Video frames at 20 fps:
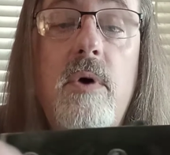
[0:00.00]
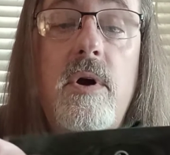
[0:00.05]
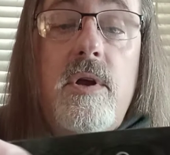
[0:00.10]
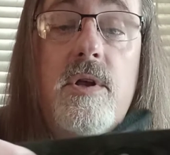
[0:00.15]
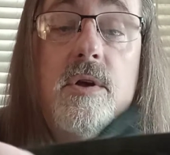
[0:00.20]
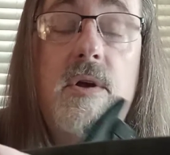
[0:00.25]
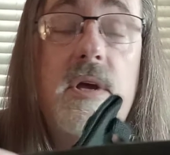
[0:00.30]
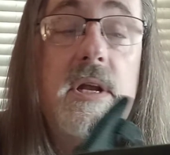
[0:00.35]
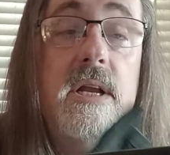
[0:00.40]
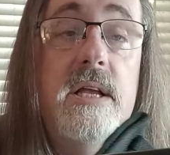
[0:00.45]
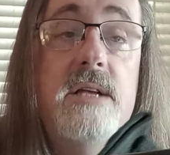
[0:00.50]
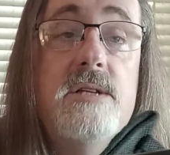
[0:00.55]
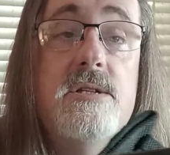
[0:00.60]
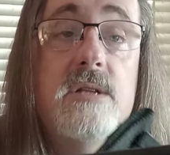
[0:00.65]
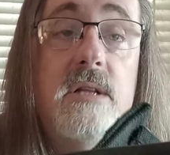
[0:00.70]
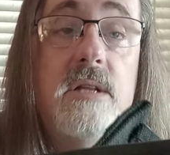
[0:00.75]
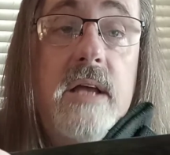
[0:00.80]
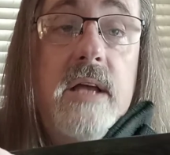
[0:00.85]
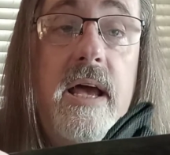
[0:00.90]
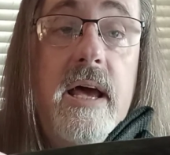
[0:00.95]
can
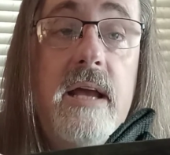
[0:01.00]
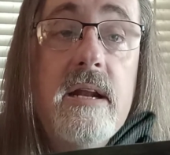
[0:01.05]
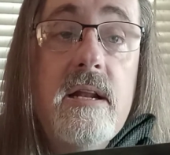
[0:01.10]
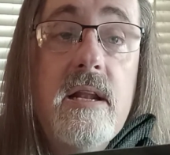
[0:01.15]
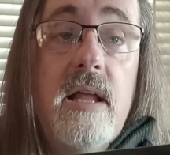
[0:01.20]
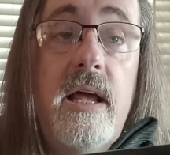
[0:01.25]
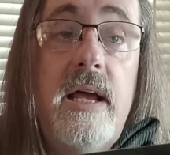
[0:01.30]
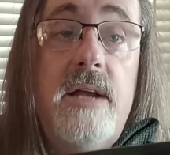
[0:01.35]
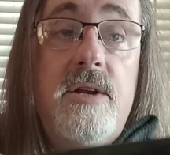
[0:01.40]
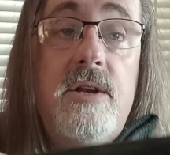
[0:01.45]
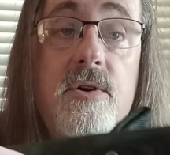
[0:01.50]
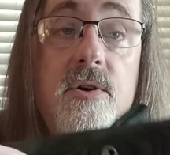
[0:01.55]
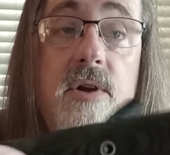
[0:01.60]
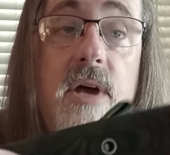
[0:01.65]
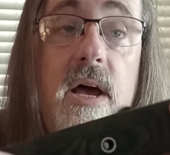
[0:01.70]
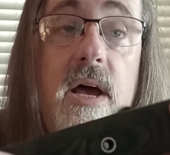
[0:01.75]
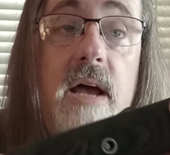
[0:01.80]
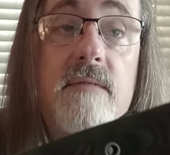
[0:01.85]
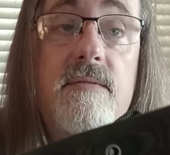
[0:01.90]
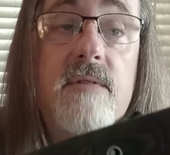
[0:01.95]
easily add a lanyard.
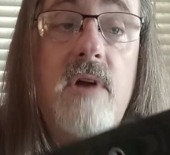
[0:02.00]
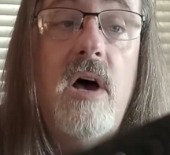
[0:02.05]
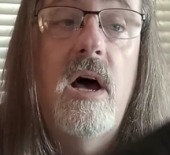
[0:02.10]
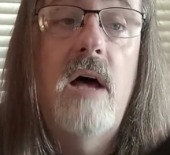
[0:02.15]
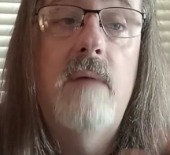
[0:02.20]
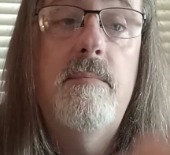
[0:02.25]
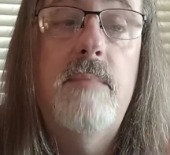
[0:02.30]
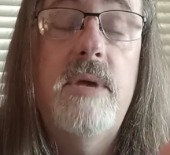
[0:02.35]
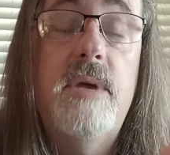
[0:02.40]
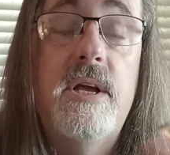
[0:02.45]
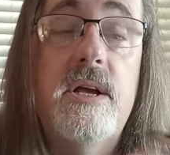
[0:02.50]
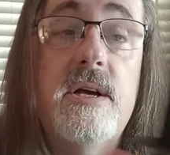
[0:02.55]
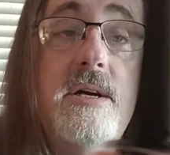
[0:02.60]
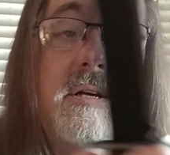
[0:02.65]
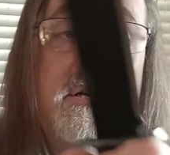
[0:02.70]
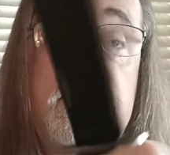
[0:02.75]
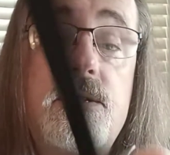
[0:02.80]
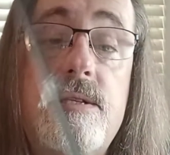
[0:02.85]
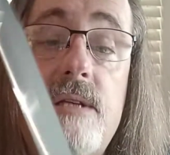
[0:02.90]
I have not because